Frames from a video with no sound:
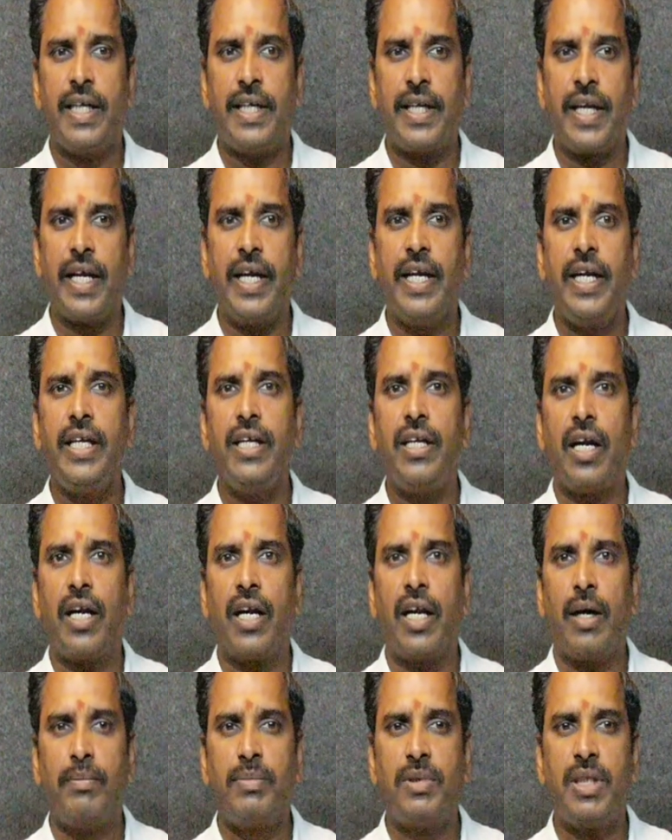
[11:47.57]
training and
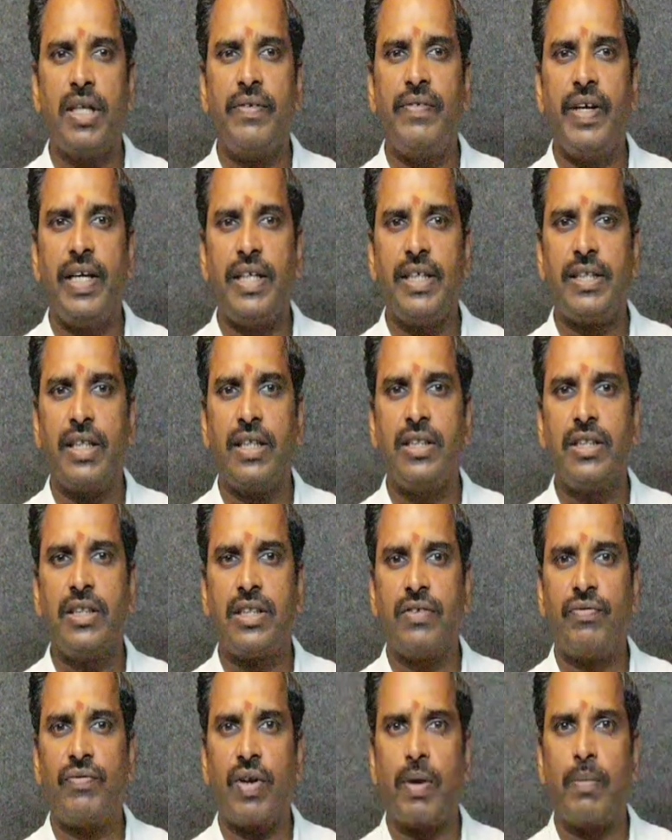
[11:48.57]
observations
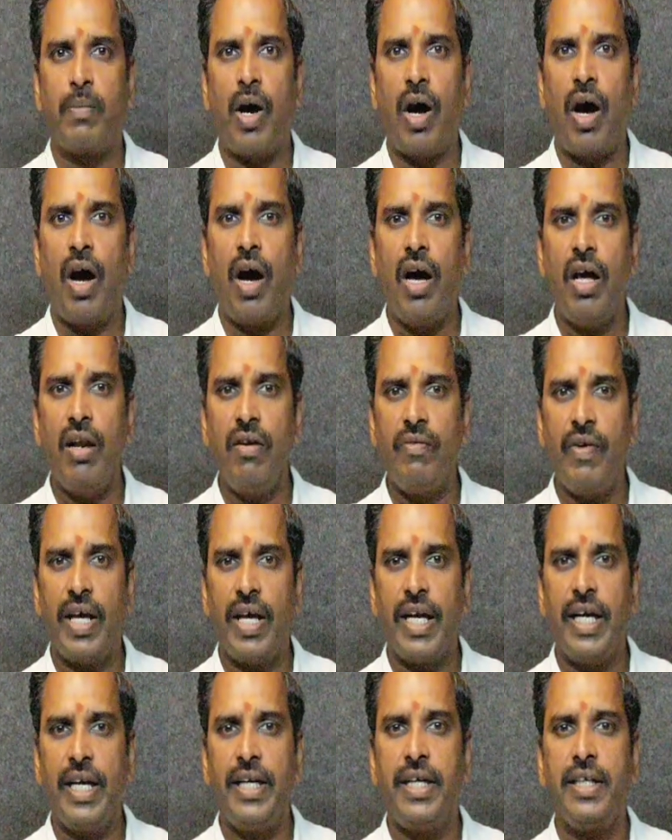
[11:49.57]
from all
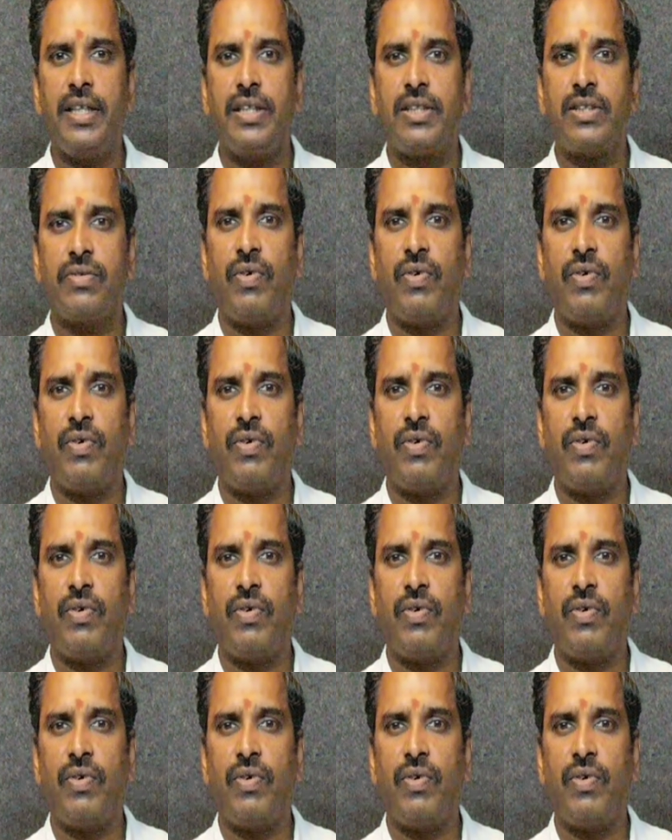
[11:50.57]
varieties,